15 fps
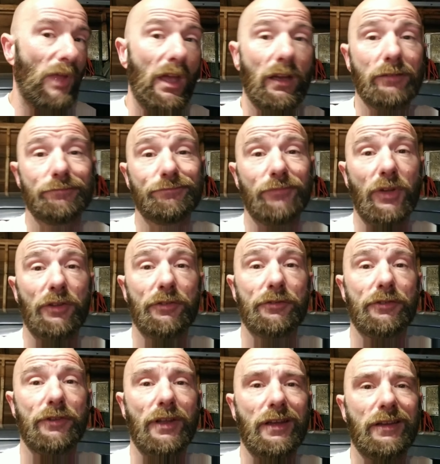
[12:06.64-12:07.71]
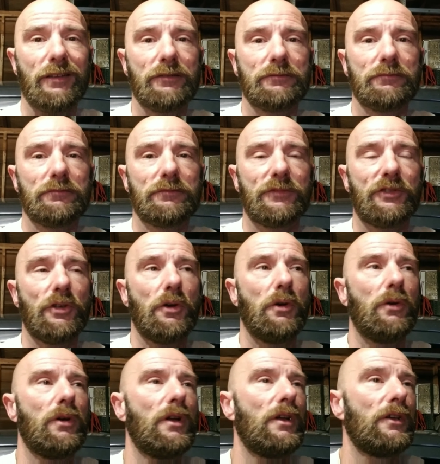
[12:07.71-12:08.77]
yeah, other than that,
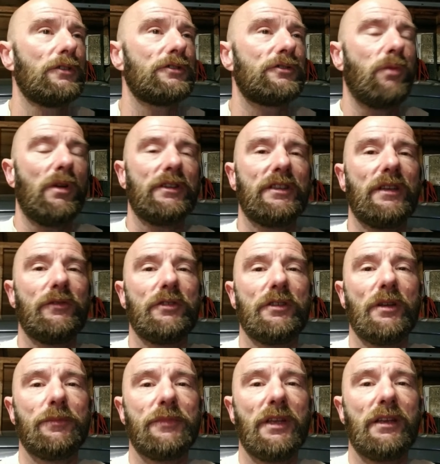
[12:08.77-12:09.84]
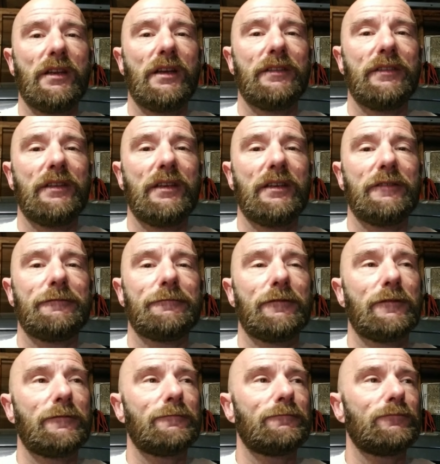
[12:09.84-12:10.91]
so just wanted to give you an update on that.
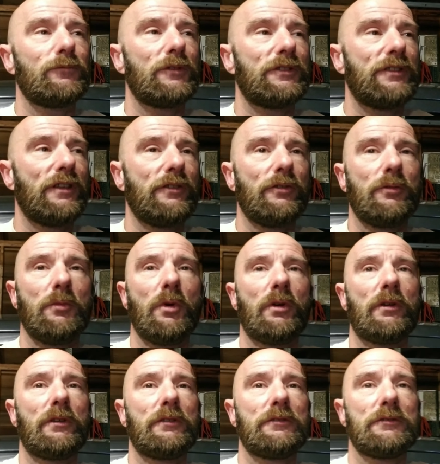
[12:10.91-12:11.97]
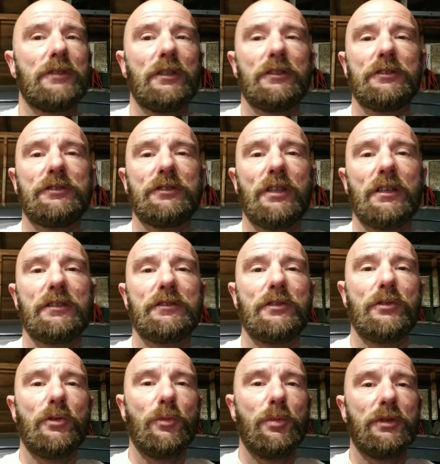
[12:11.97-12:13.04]
Once I know more, I'll let you guys
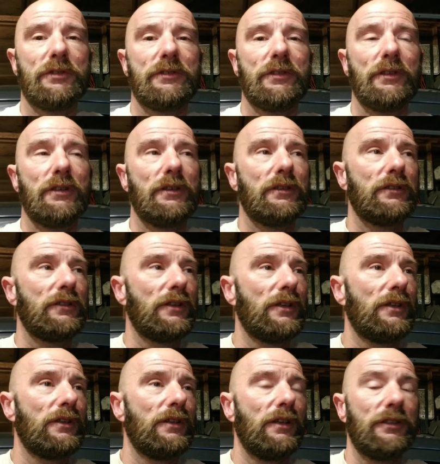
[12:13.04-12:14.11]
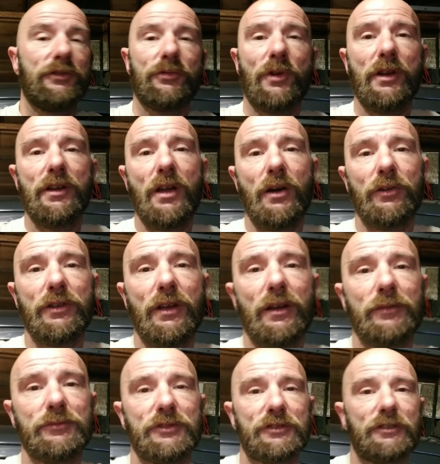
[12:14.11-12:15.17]
know. But uh, as for right now,
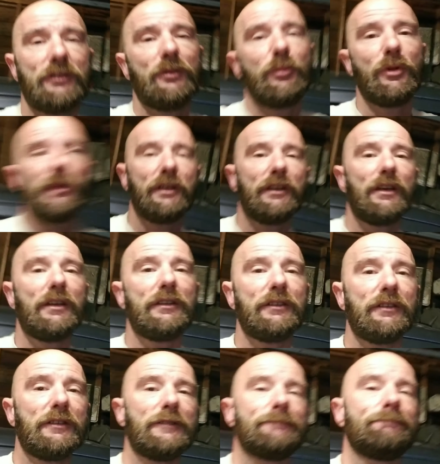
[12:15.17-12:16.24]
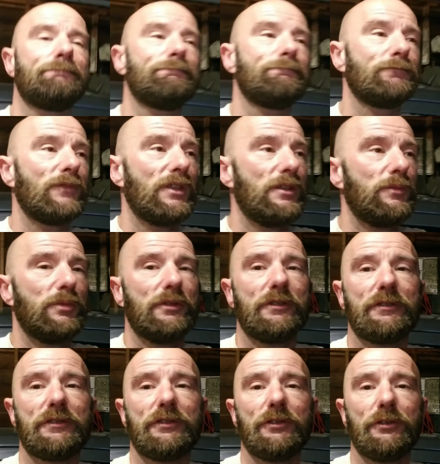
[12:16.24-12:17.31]
yeah, I'm just going to plan on uh, keeping
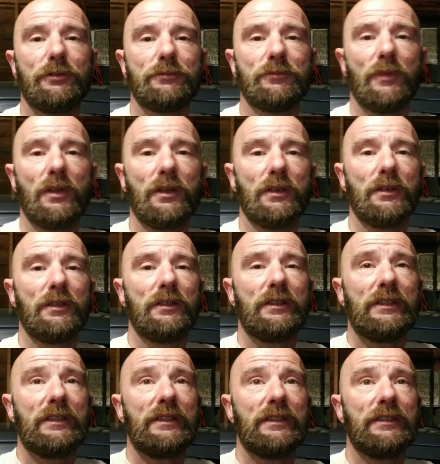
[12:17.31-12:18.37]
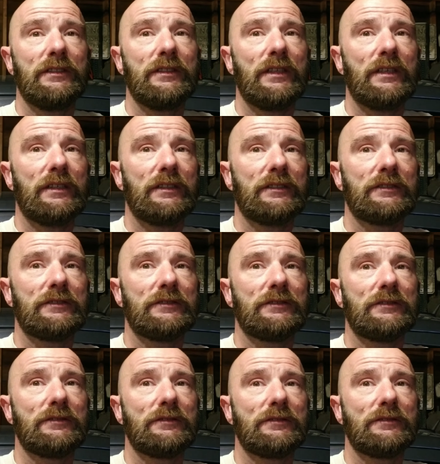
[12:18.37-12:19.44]
it. So, and uh,
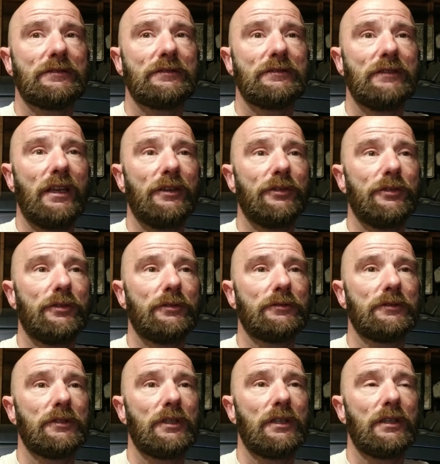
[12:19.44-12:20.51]
I don't know.